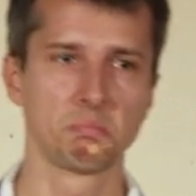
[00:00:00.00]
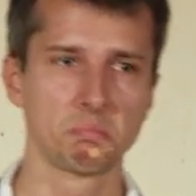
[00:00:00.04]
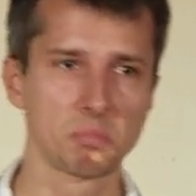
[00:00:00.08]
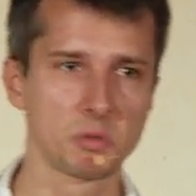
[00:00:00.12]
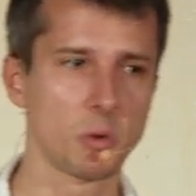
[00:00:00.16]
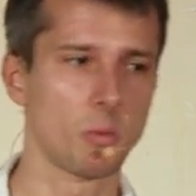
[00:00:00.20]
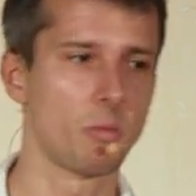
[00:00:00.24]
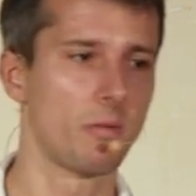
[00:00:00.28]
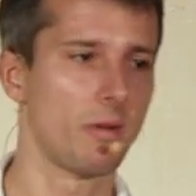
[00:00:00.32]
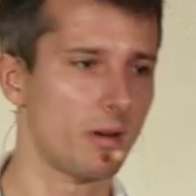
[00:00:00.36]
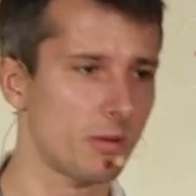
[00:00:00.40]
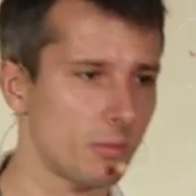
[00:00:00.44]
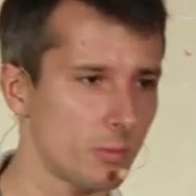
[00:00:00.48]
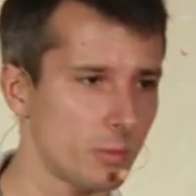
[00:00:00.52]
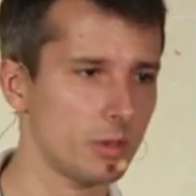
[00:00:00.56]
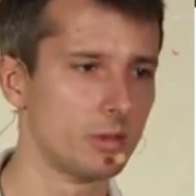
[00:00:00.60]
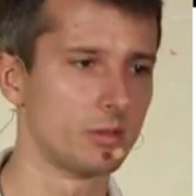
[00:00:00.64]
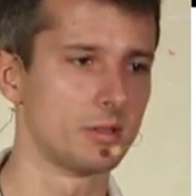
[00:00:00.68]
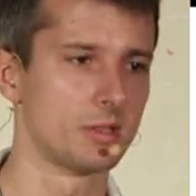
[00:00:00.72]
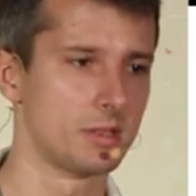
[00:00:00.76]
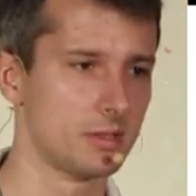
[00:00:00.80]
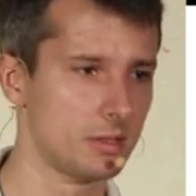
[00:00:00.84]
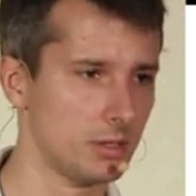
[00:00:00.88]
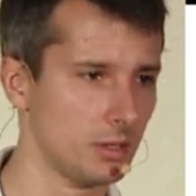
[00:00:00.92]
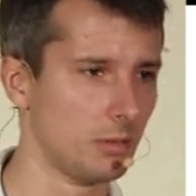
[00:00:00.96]
So far, we
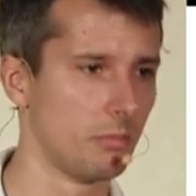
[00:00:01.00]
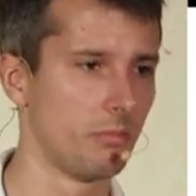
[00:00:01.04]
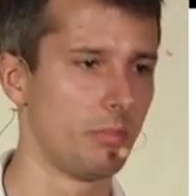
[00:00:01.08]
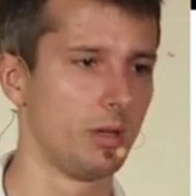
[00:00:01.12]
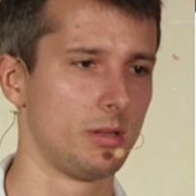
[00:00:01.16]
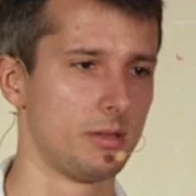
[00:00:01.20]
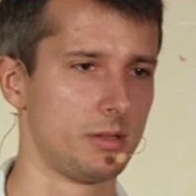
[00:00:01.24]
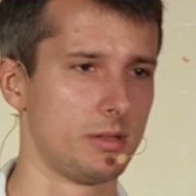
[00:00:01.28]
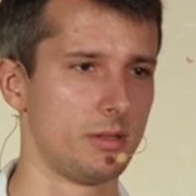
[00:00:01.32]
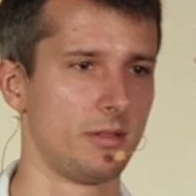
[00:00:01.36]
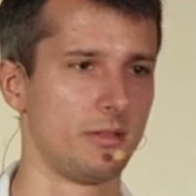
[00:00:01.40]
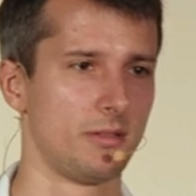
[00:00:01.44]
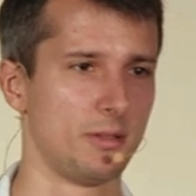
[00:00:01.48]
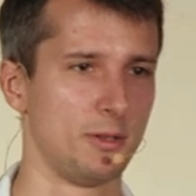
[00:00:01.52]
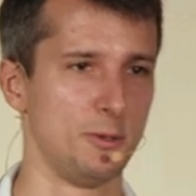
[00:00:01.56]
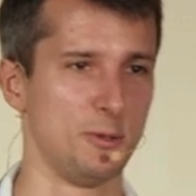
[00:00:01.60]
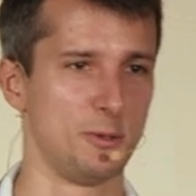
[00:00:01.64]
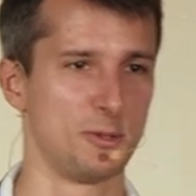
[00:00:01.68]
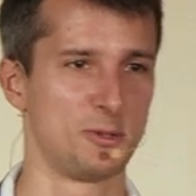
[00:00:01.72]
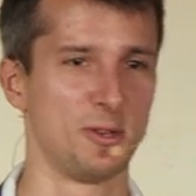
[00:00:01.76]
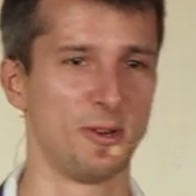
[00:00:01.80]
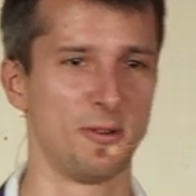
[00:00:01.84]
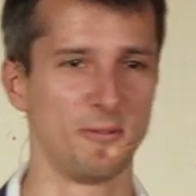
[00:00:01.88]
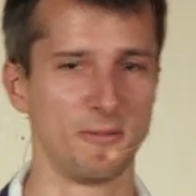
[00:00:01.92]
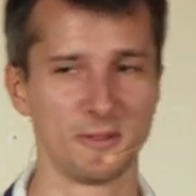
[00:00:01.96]
are still building the new
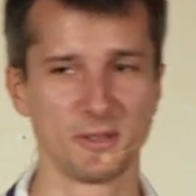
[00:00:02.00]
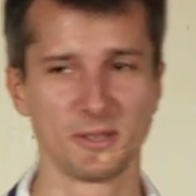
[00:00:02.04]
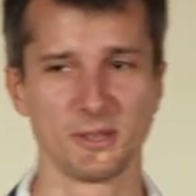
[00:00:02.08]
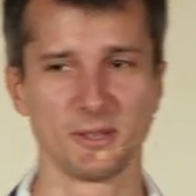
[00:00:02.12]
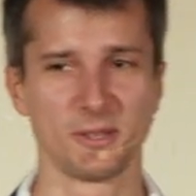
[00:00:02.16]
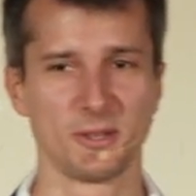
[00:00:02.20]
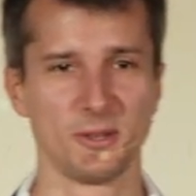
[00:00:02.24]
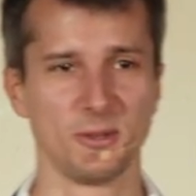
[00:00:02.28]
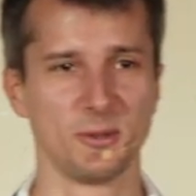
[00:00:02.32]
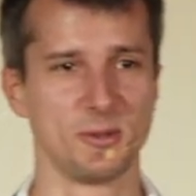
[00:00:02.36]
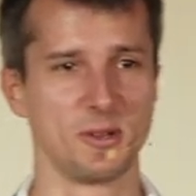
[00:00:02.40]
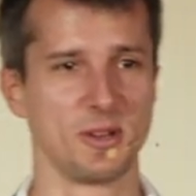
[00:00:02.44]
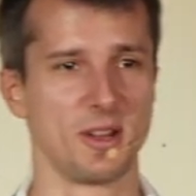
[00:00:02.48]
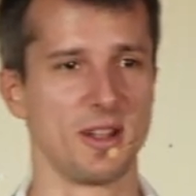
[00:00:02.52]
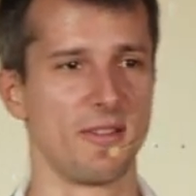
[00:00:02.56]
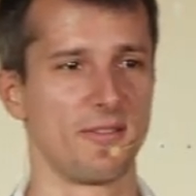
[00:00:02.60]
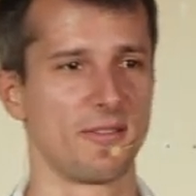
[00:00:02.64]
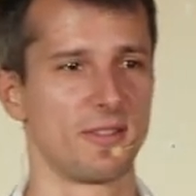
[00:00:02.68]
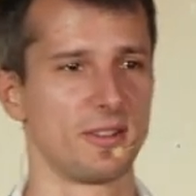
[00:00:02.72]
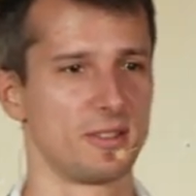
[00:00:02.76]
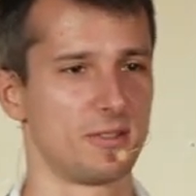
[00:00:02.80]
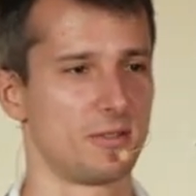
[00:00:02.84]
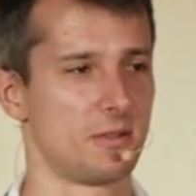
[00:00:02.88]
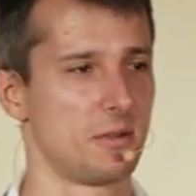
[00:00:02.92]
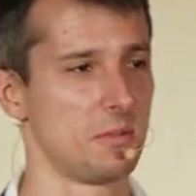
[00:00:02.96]
services using
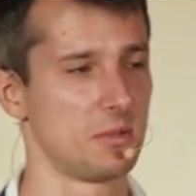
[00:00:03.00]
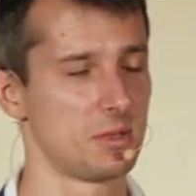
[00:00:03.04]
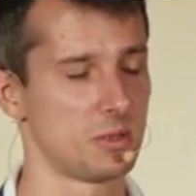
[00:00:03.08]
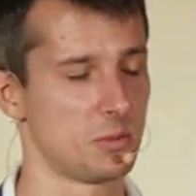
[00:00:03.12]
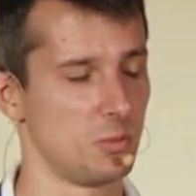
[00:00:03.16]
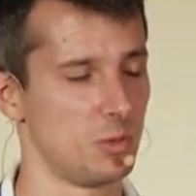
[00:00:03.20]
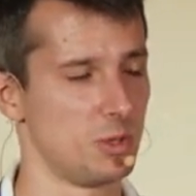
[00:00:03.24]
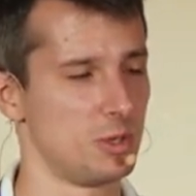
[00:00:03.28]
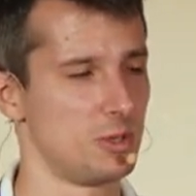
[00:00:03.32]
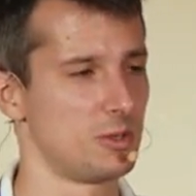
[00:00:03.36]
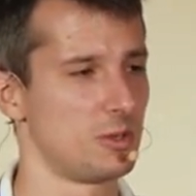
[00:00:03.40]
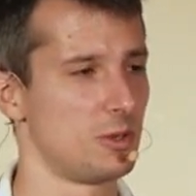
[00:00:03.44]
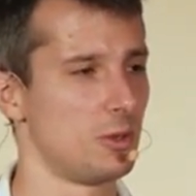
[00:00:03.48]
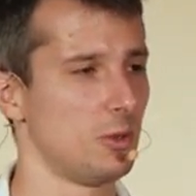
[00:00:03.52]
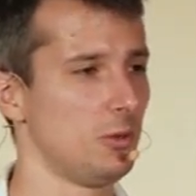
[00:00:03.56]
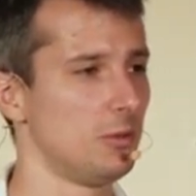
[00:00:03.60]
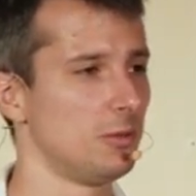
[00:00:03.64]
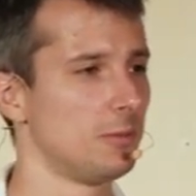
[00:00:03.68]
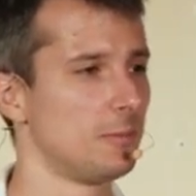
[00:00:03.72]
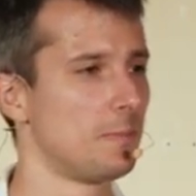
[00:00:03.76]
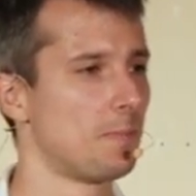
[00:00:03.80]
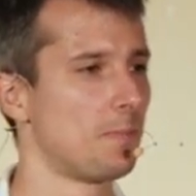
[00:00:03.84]
Kafka Streams, which is good.